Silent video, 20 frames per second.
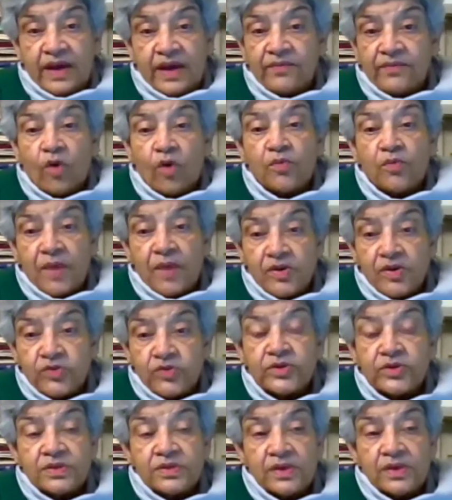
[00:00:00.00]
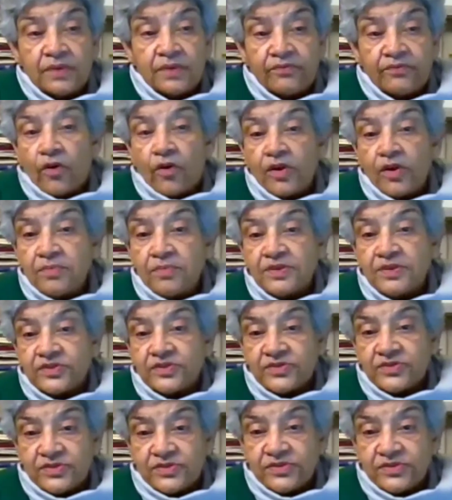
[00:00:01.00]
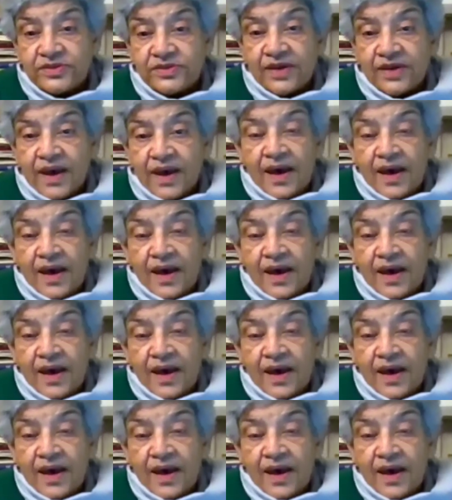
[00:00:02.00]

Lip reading: They have not mentioned the foreign businesses.